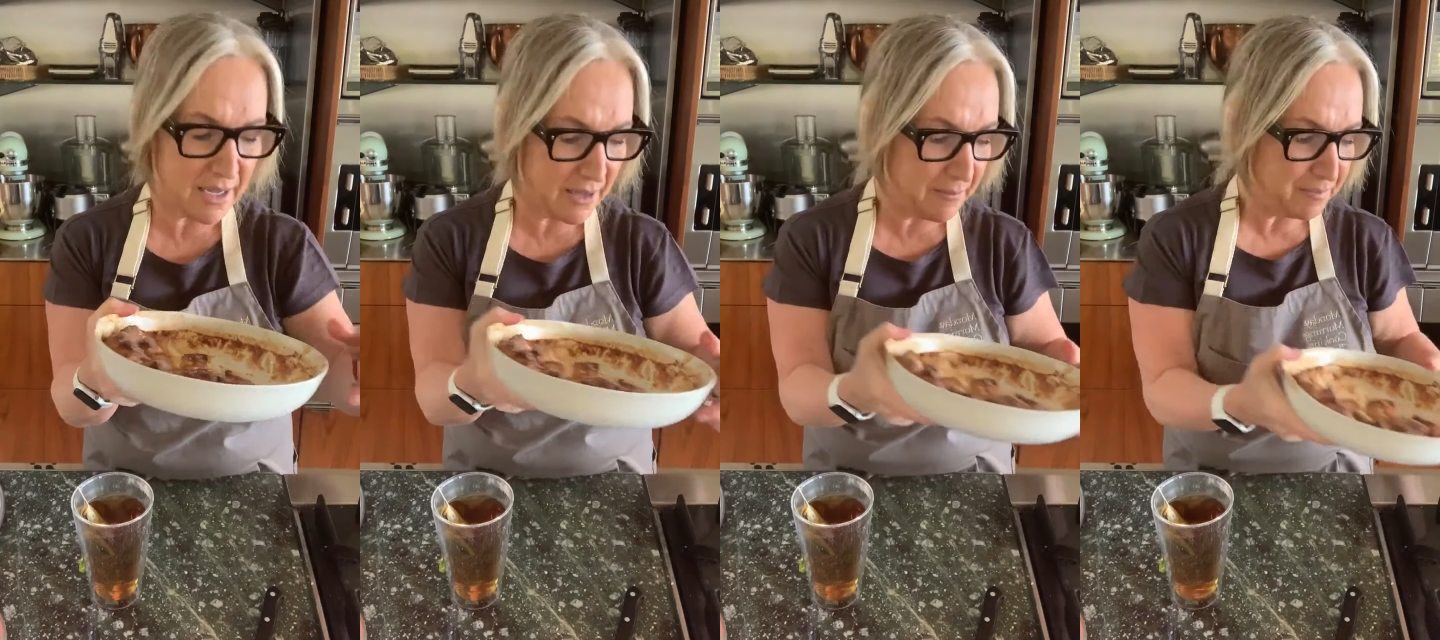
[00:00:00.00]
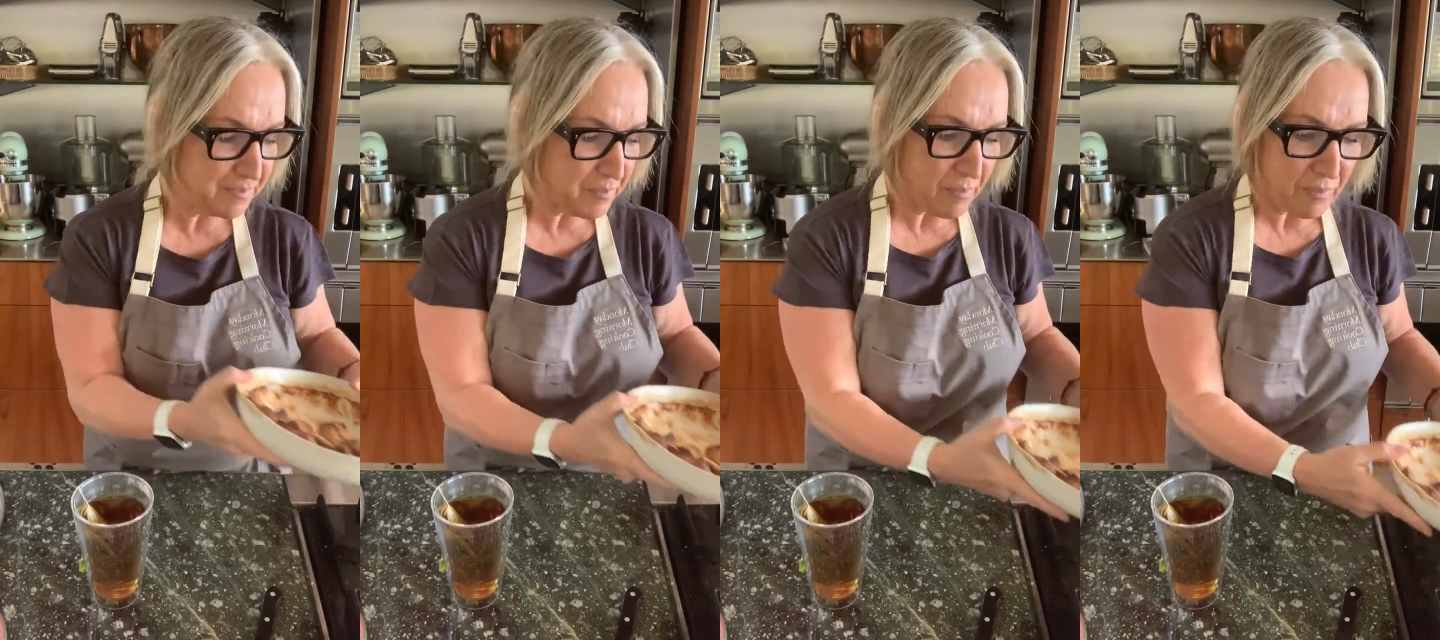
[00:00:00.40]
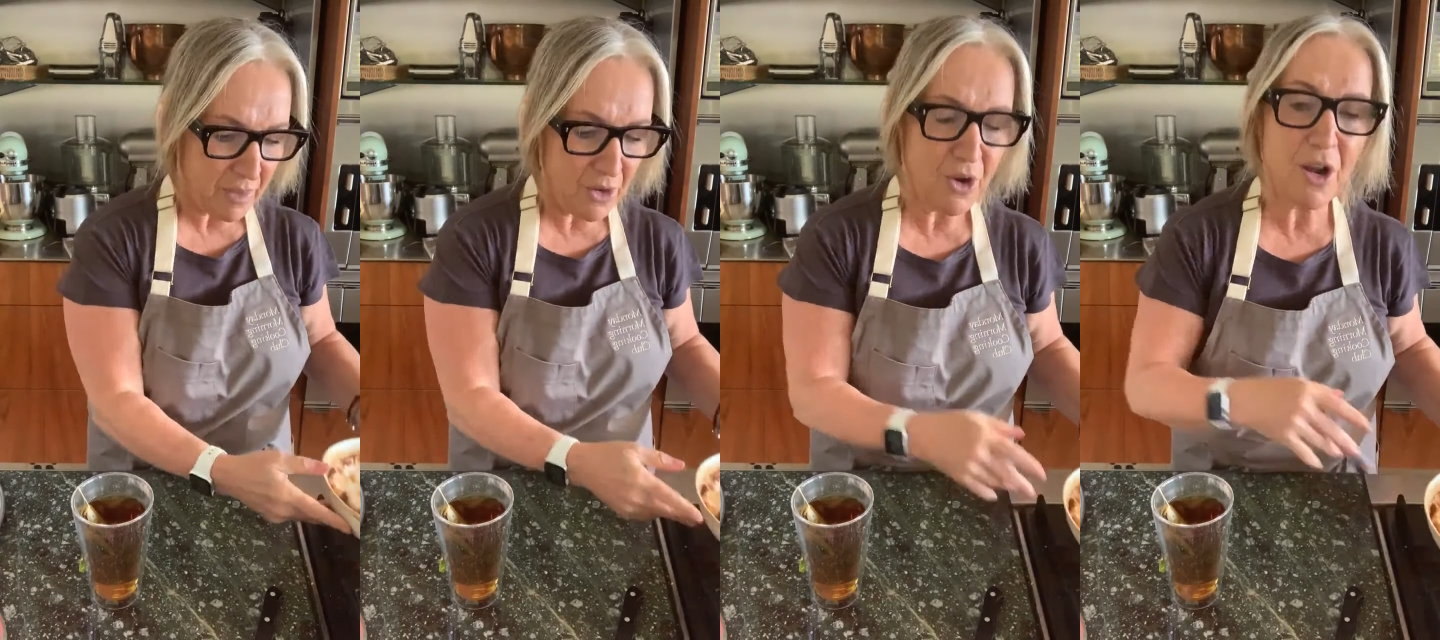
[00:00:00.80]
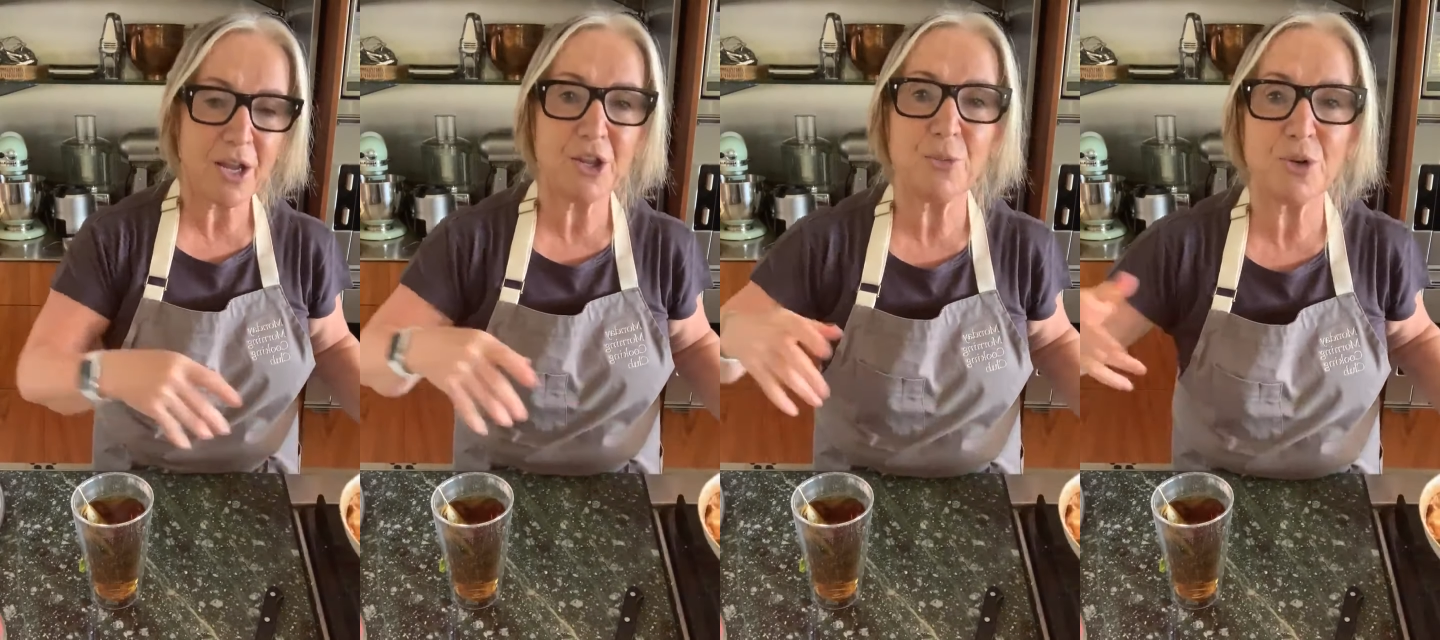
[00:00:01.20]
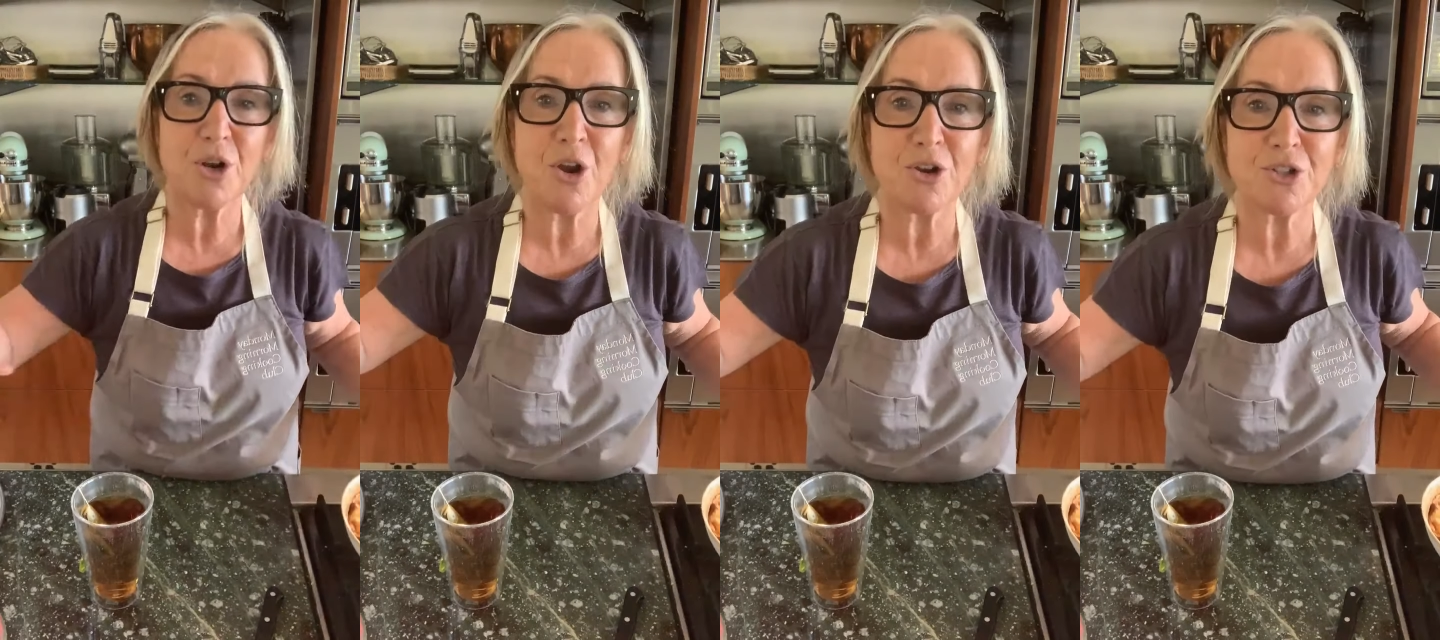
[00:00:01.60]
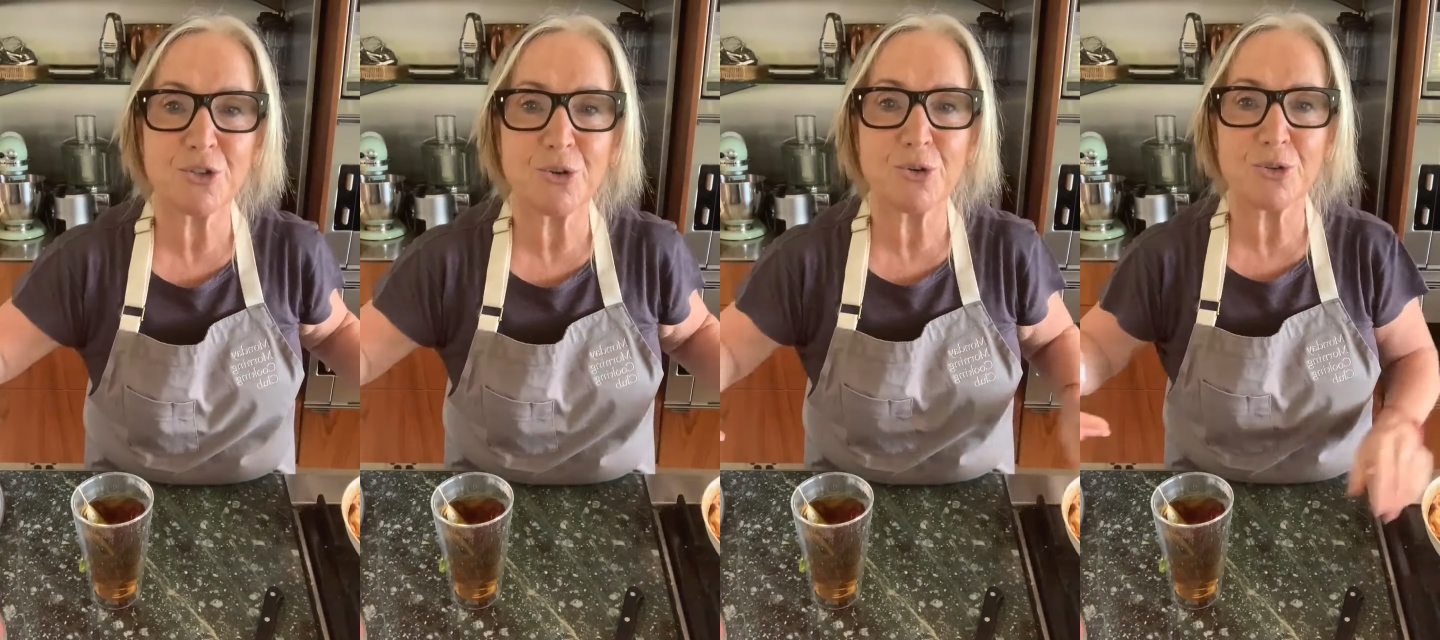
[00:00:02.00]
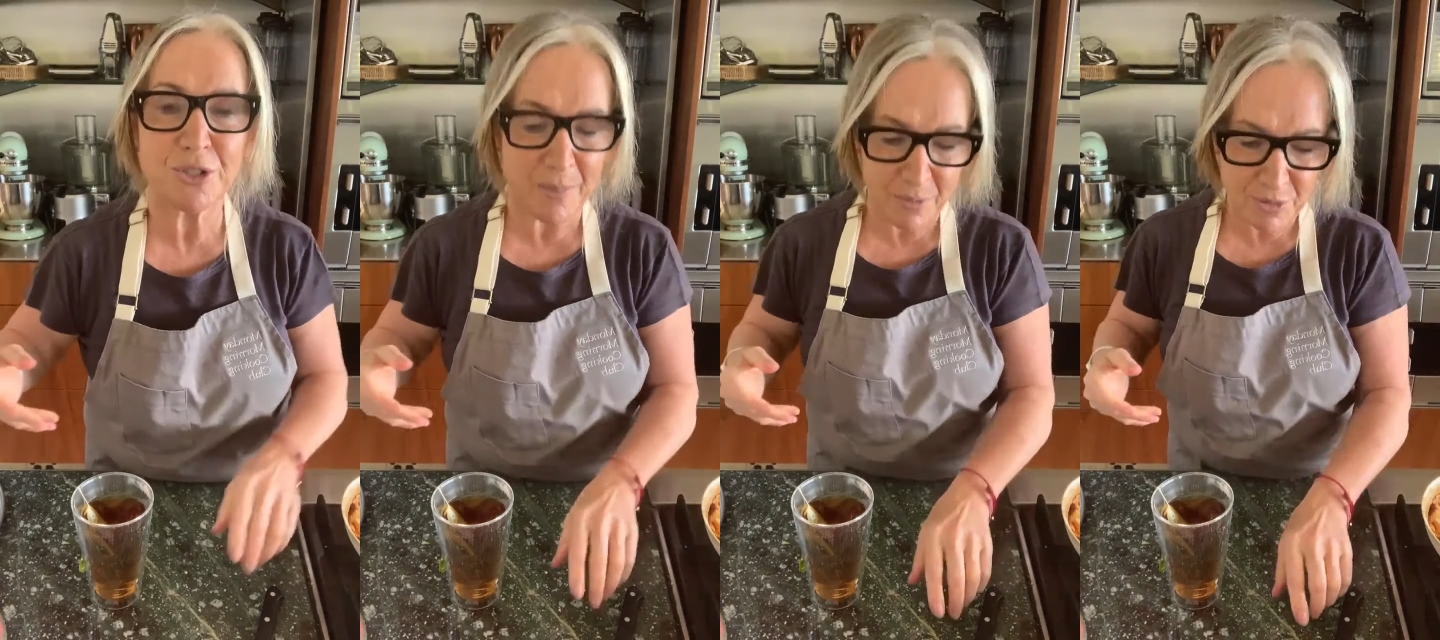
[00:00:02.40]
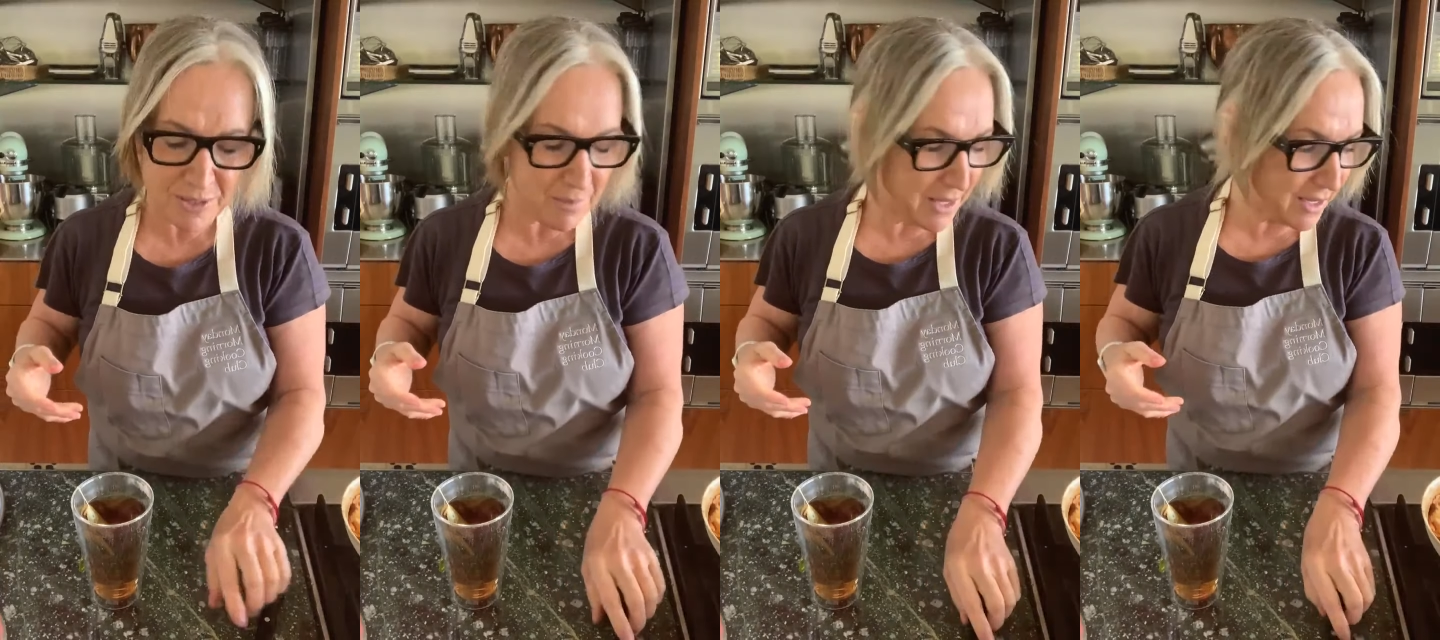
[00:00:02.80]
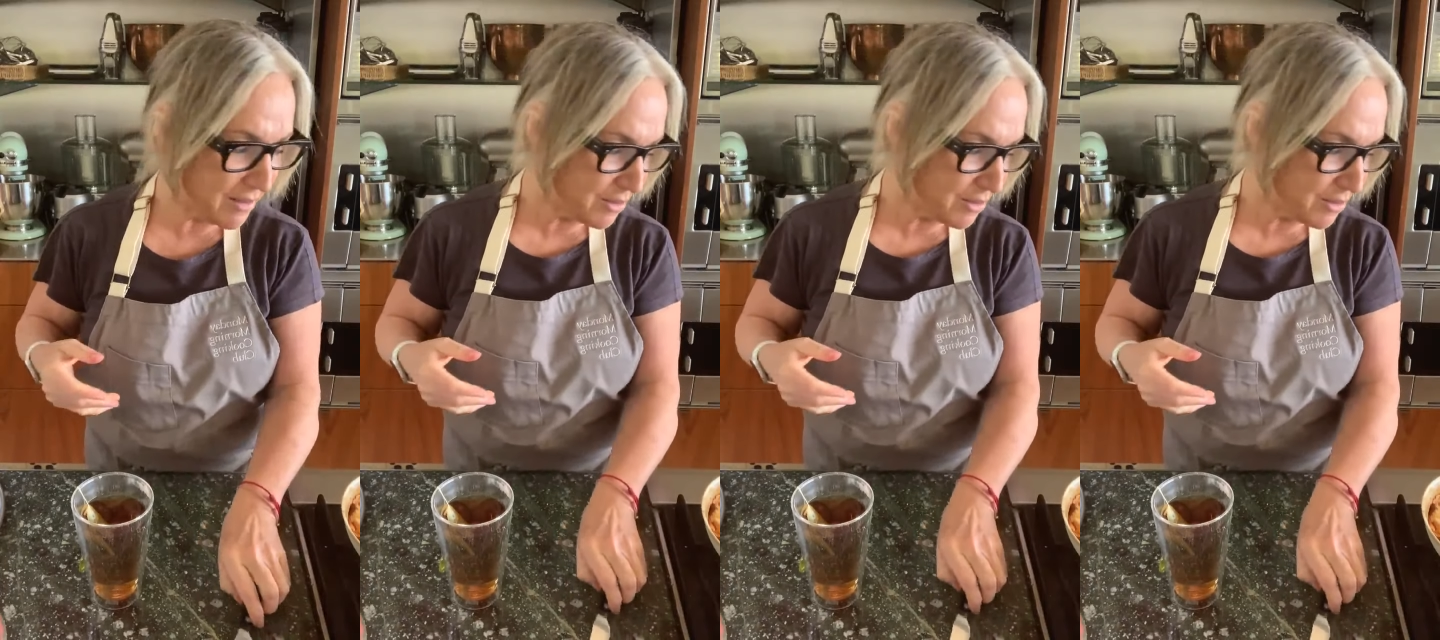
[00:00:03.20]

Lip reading: like you would a Lakshan or something,